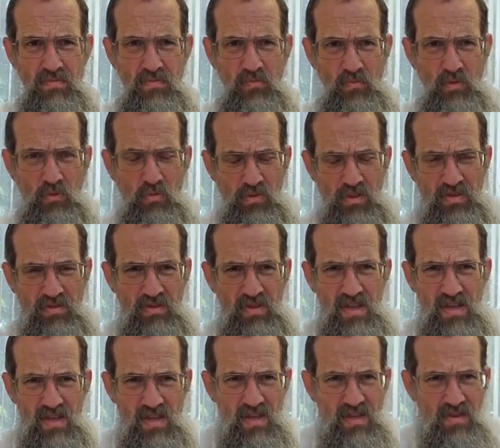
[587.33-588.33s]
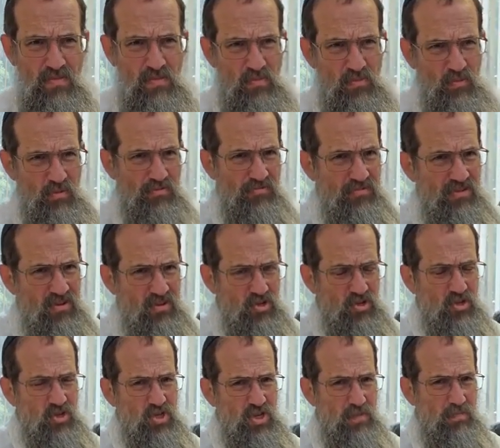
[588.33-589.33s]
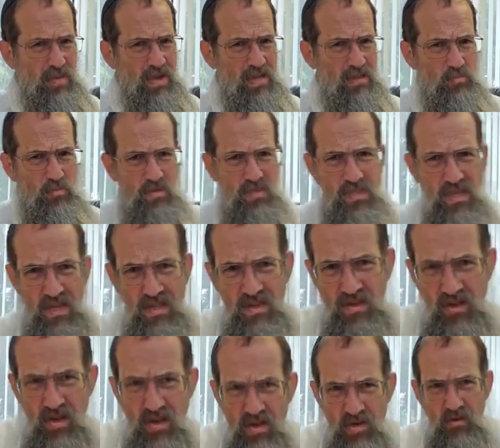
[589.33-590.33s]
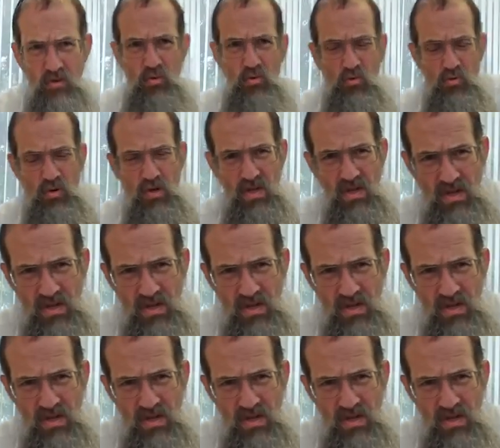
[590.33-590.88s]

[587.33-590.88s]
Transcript: when we finish the Shabbat, we say God who